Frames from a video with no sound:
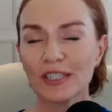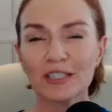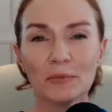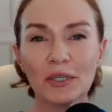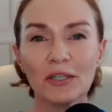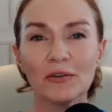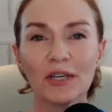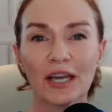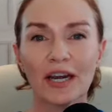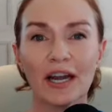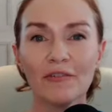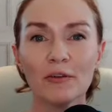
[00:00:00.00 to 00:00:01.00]
it doesn't mean you
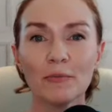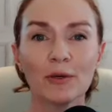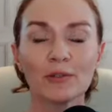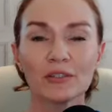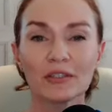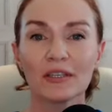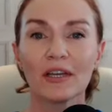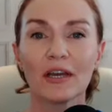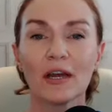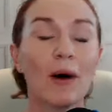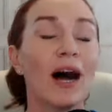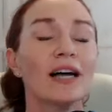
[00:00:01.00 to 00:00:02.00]
can't have the most
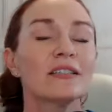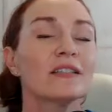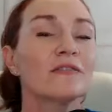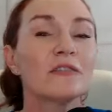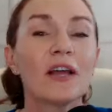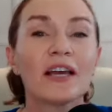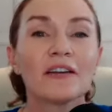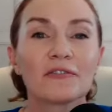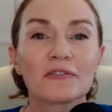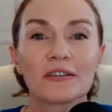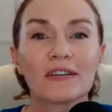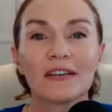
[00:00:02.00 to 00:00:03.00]
positive
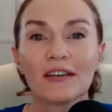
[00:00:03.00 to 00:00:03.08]
life